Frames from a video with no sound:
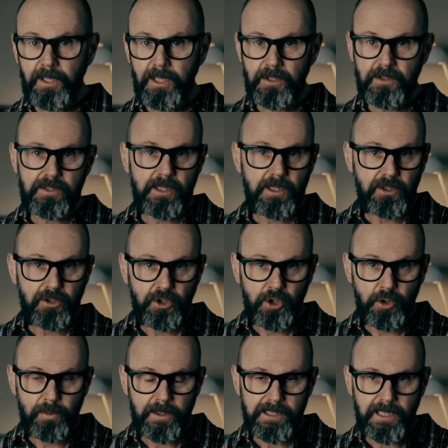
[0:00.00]
because
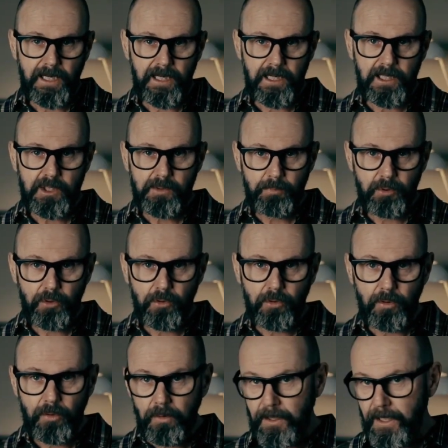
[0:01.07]
USA is
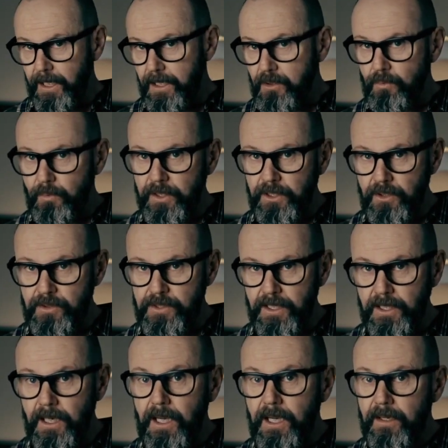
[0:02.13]
plural and we're
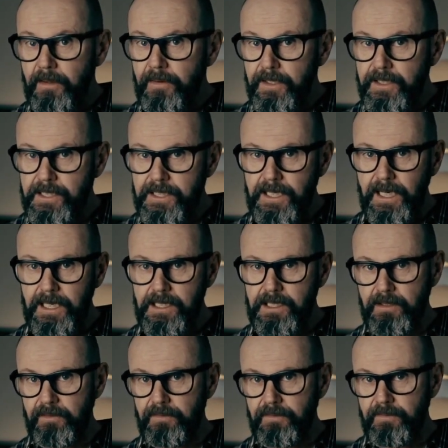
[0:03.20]
using the
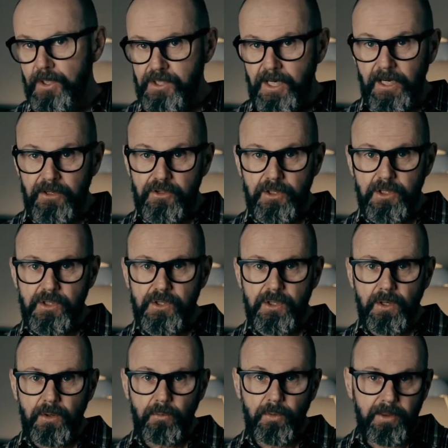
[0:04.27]
dative. Most
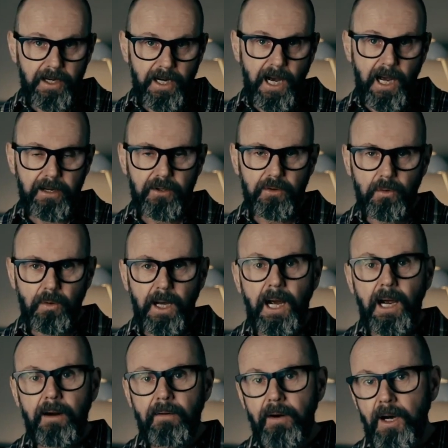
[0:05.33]
countries with an article
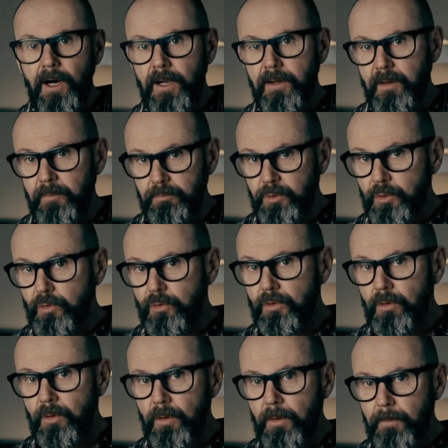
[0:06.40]
are either
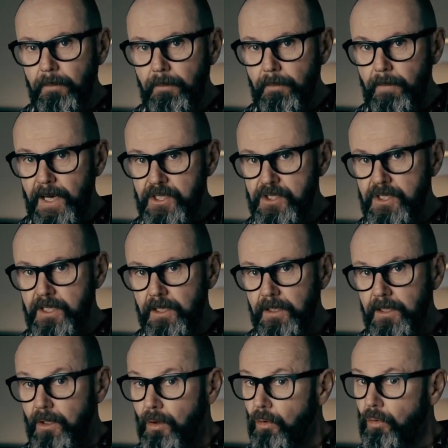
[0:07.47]
plural,
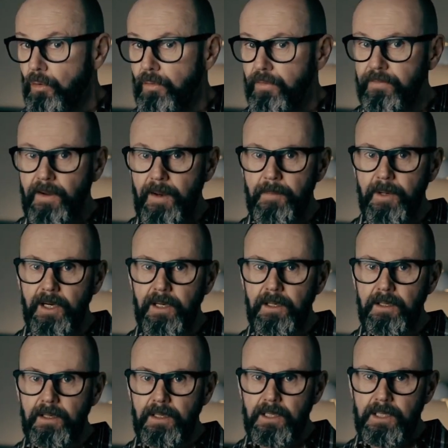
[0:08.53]
masculine, or
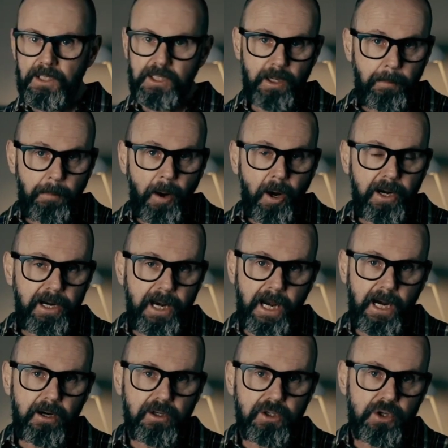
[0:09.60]
feminine. So by
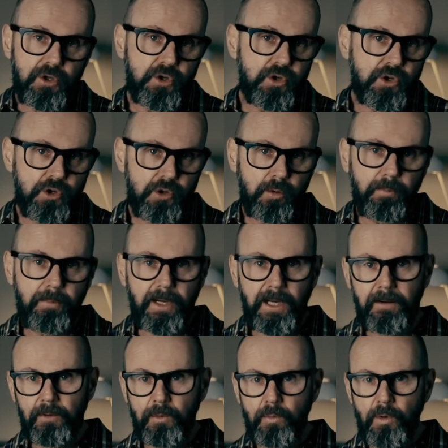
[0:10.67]
now, you should be
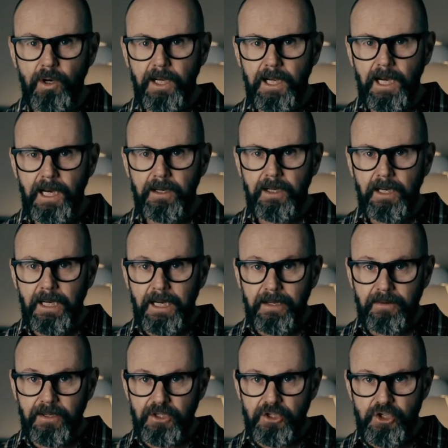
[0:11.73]
able to work out
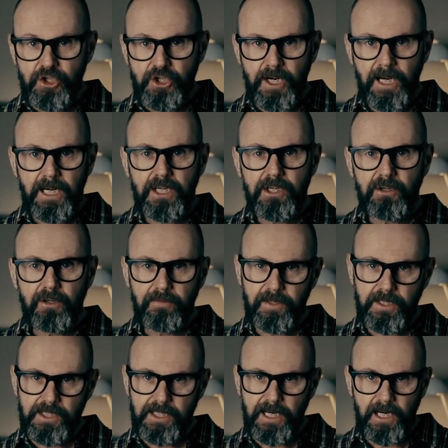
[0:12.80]
the gender of
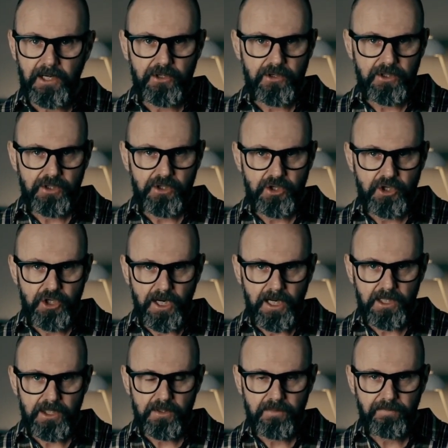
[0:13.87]
these countries
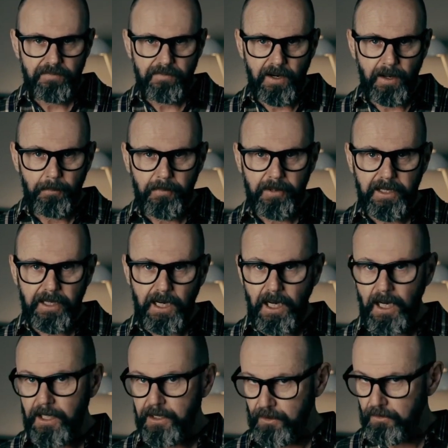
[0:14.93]
just from the
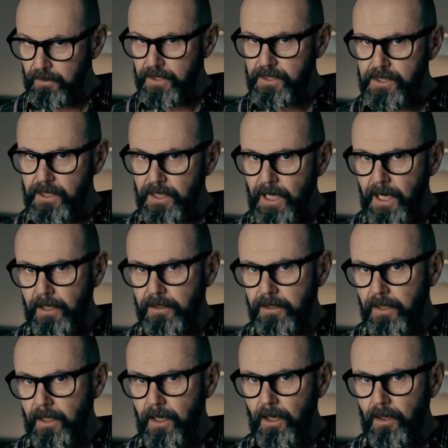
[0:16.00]
article. Let's see how
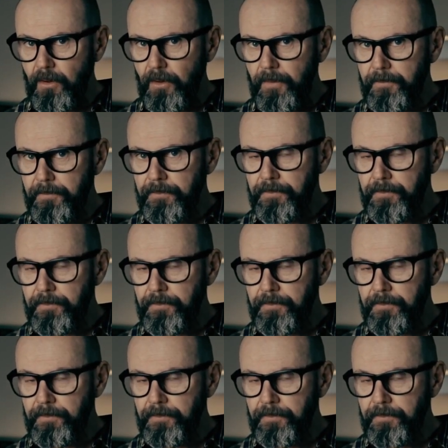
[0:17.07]
you go.